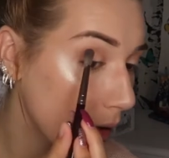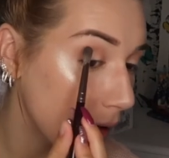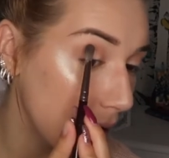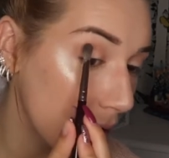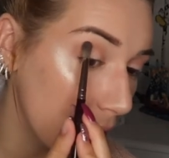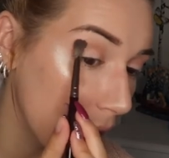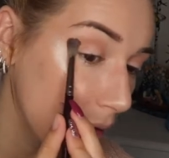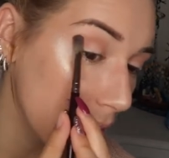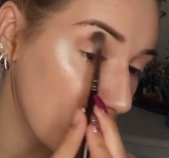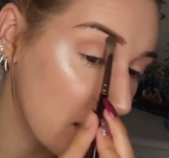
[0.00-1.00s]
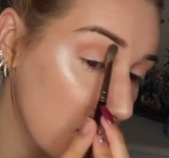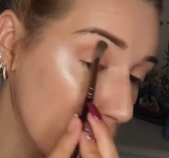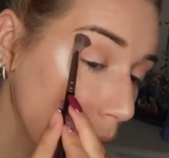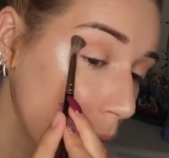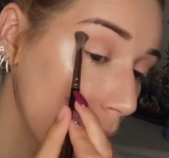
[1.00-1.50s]
I think it
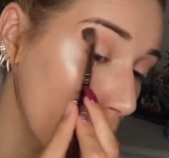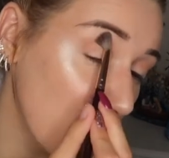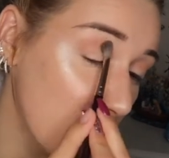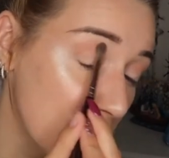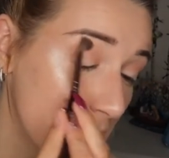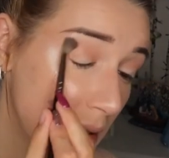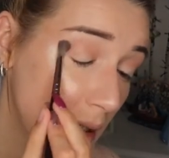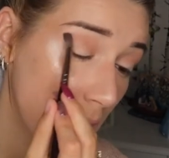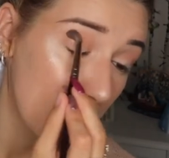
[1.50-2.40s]
was